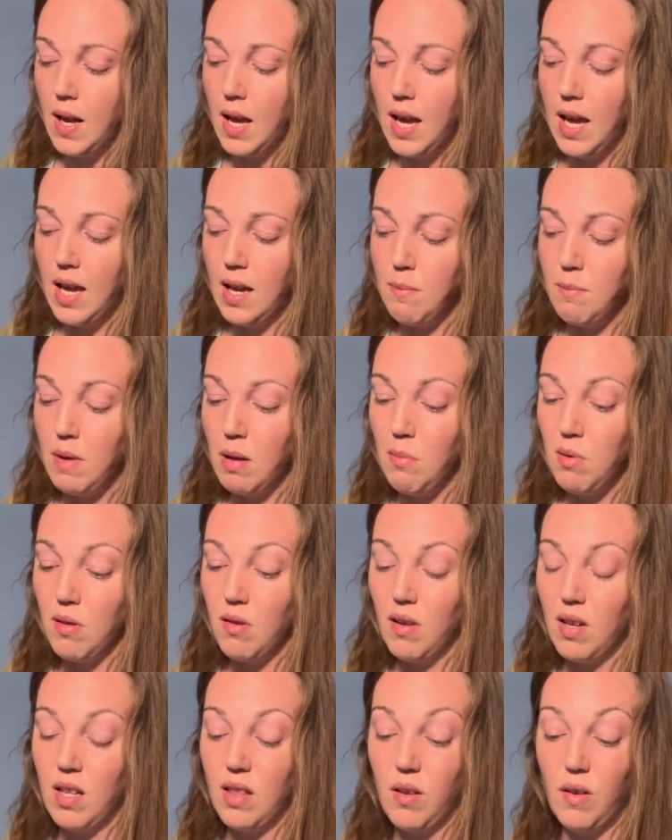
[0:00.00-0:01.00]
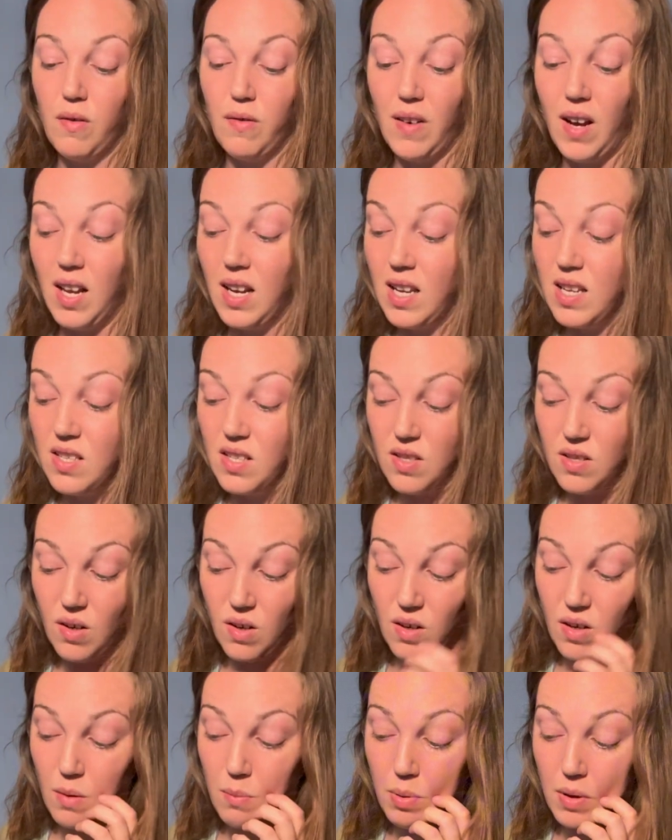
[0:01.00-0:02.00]
and maybe their finances
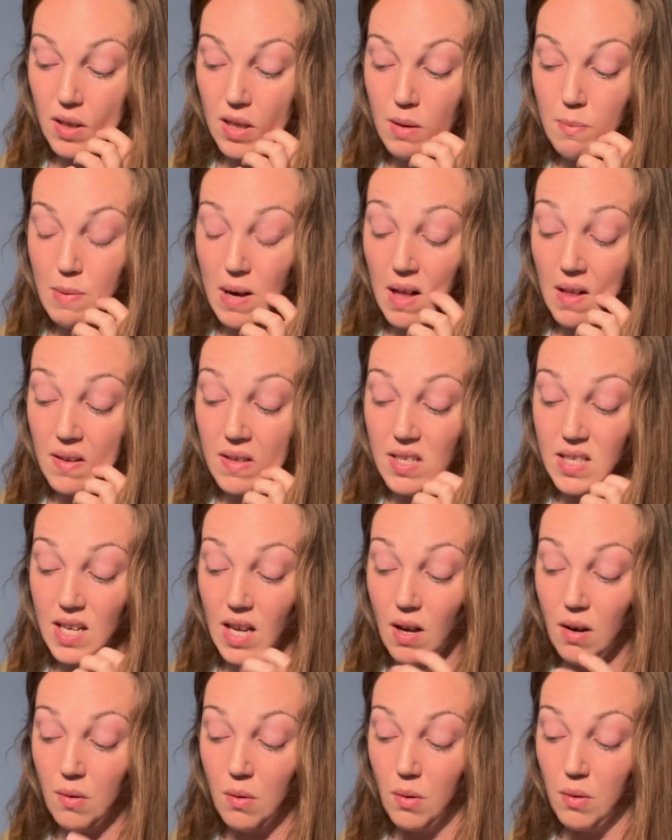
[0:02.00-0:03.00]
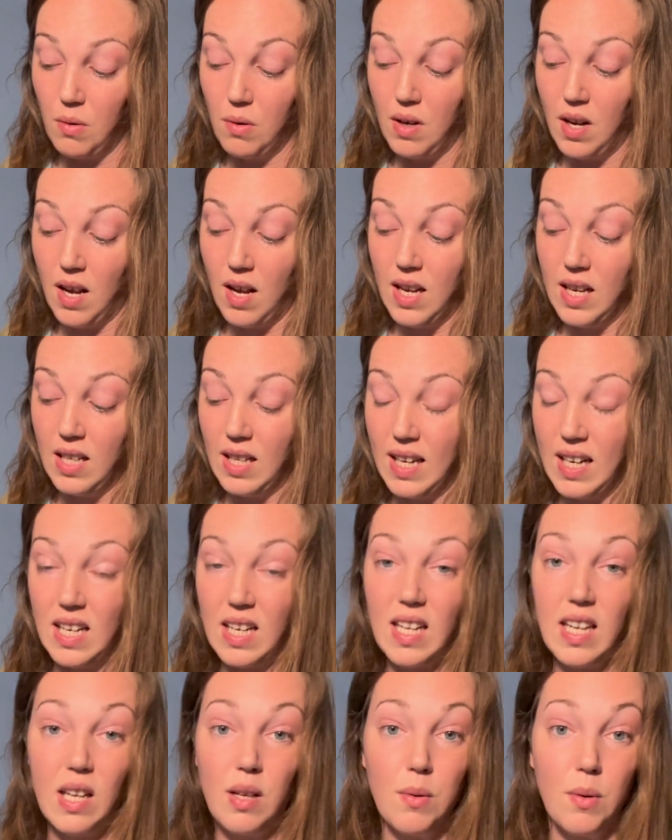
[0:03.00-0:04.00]
aren't completely balanced out, or they're not in like
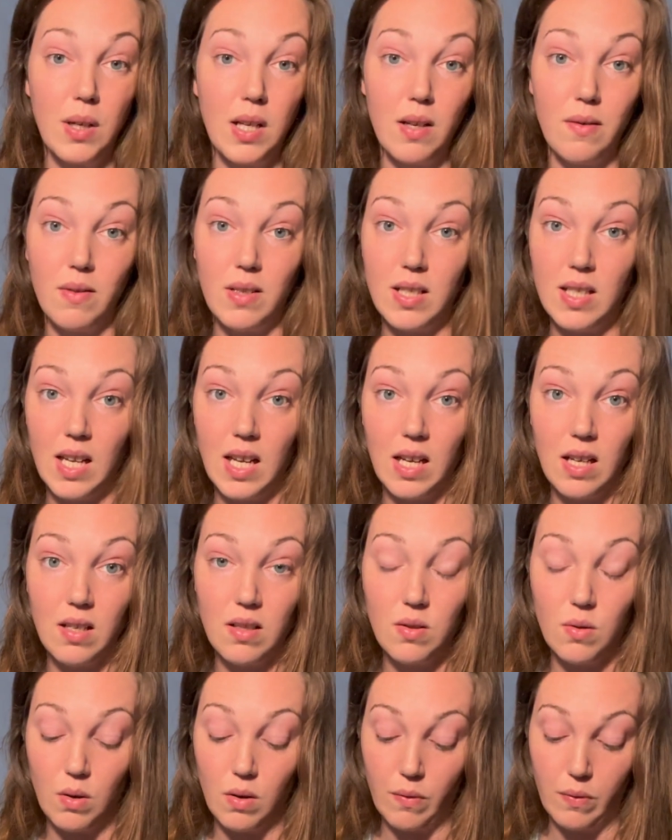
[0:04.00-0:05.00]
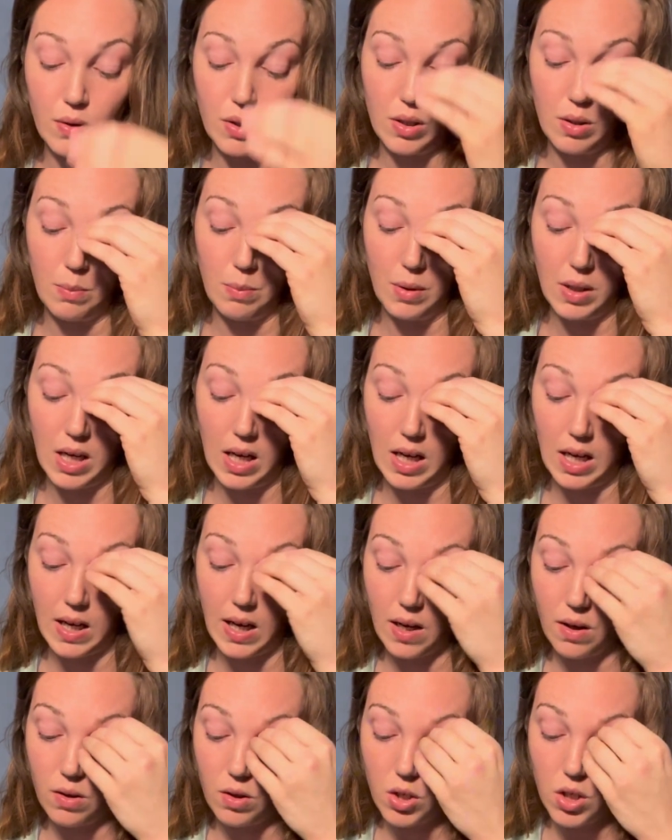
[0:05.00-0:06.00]
an equal give and take sort of reciprocating
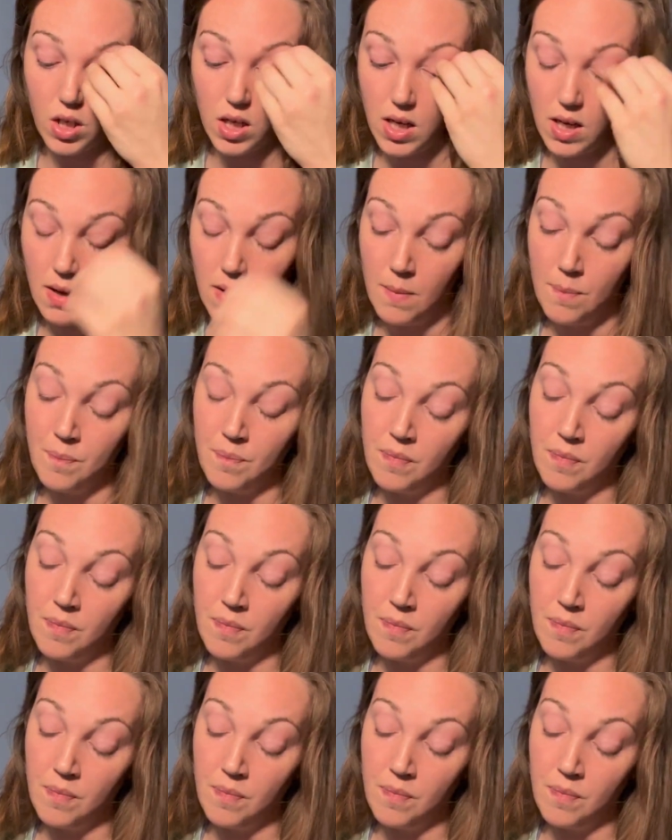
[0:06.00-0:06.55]
energy.